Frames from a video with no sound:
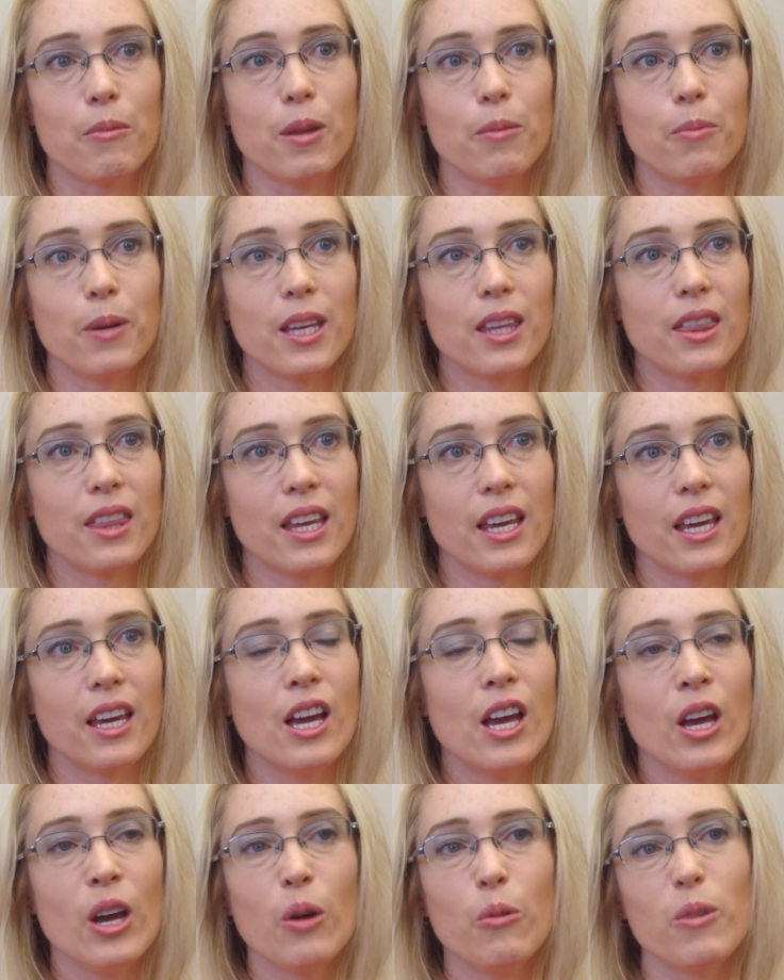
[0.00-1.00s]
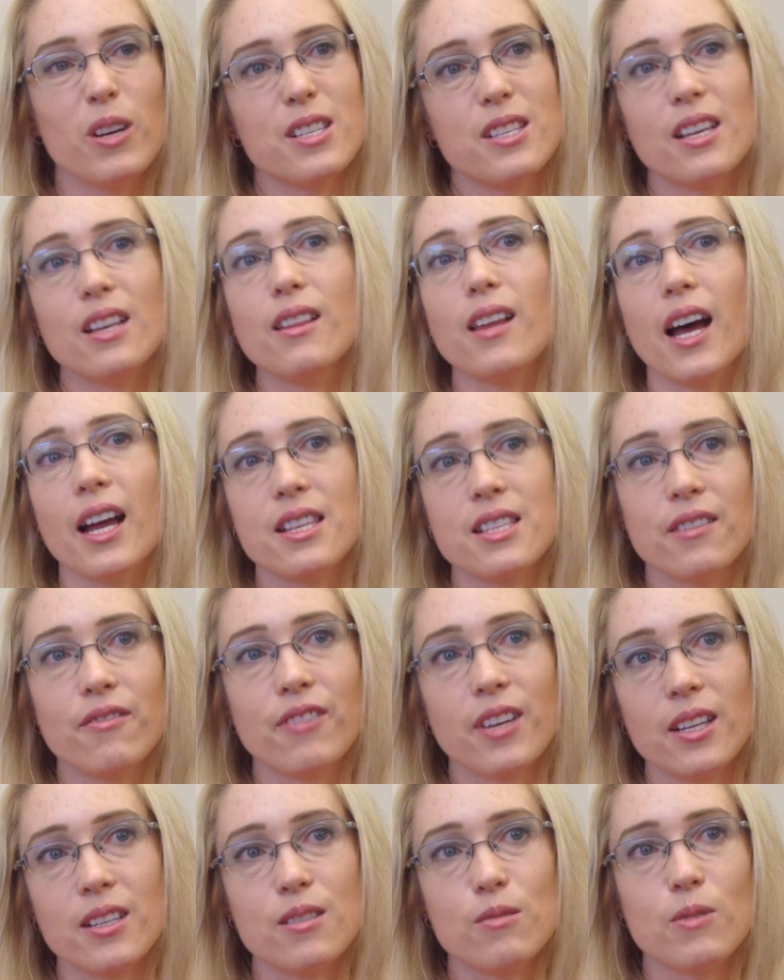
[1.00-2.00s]
The big thing, we see lots
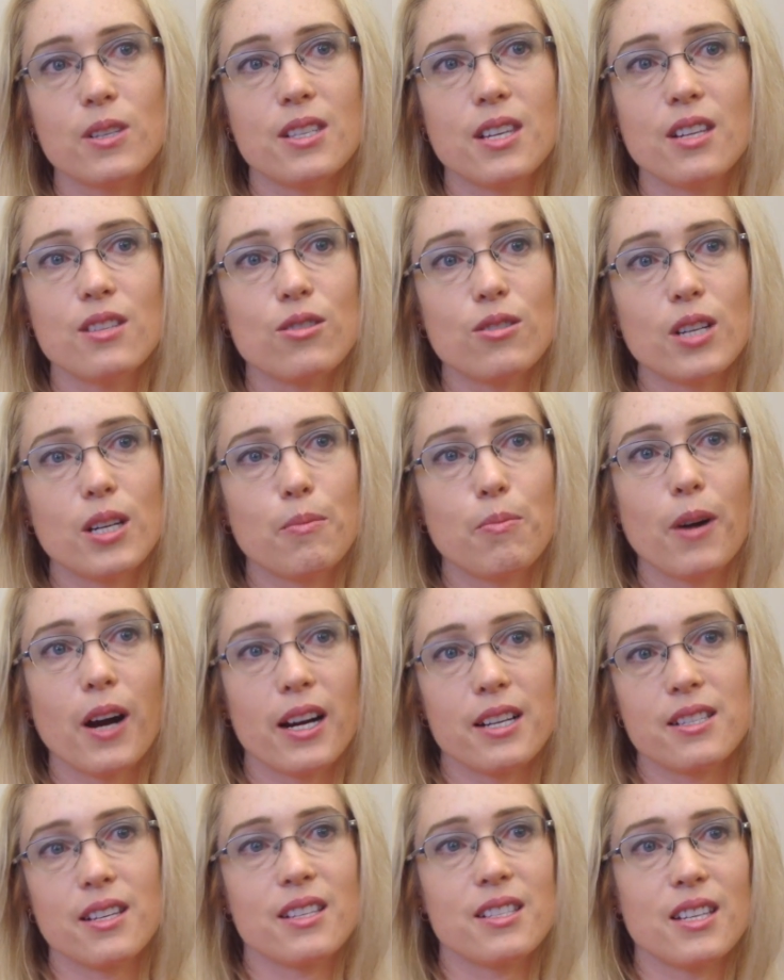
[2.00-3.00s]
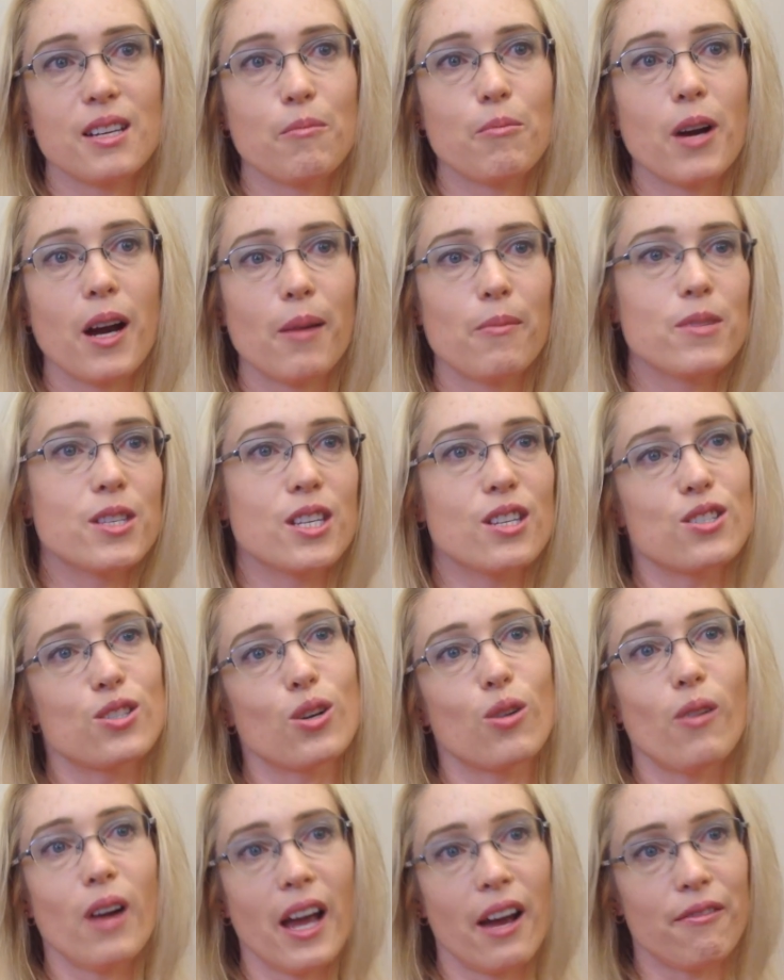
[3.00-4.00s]
of kids with sensory processing problems that
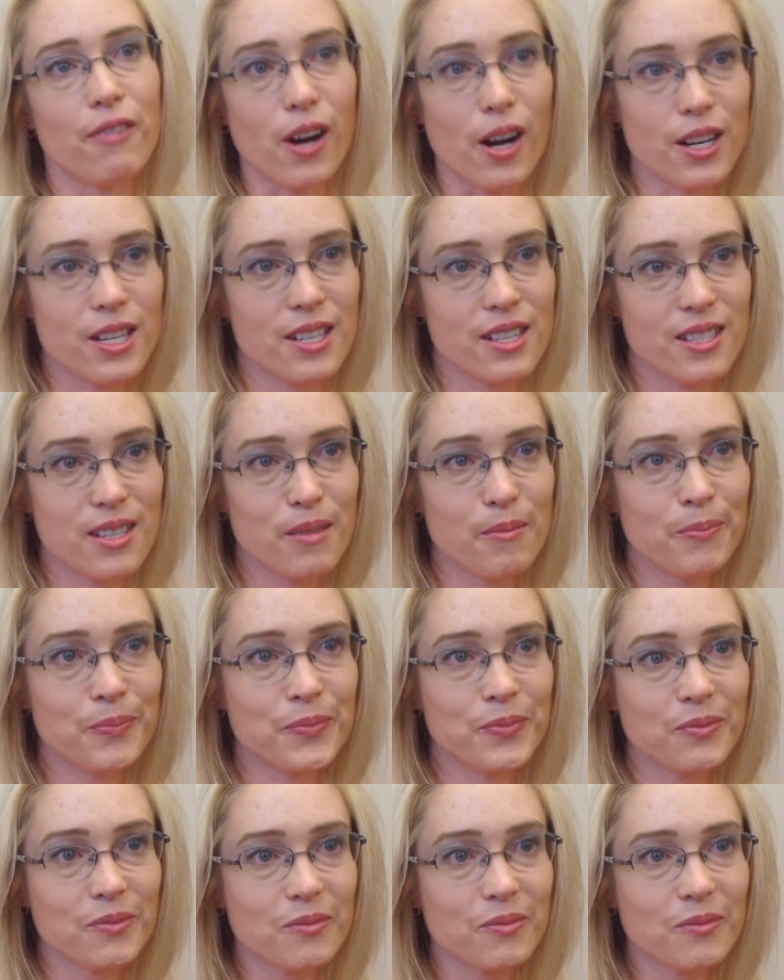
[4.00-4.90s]
don't have autism,